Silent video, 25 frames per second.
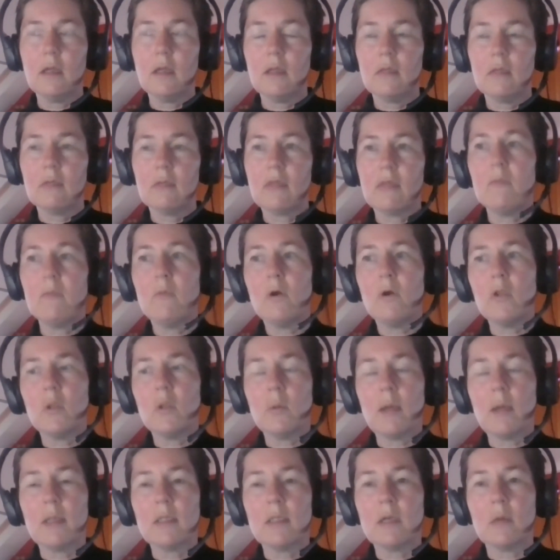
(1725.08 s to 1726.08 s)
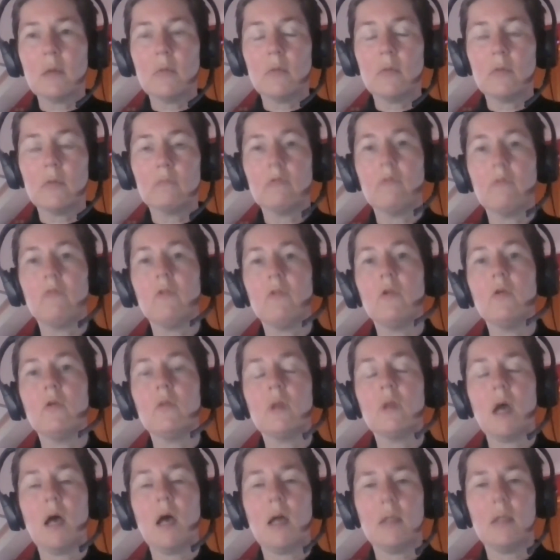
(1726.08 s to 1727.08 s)
Then what you end up with a review
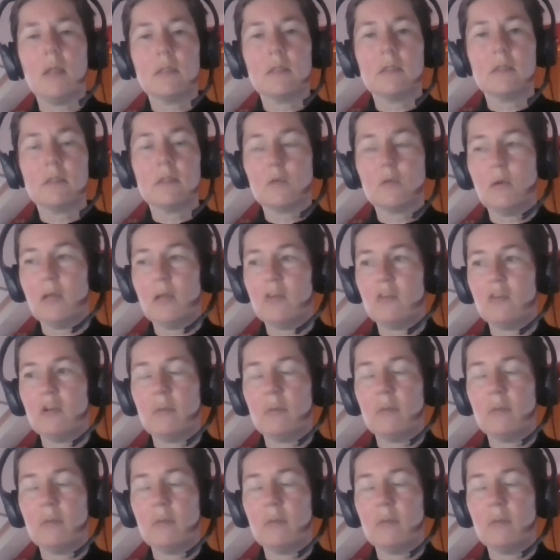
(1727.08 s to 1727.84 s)
that answers a question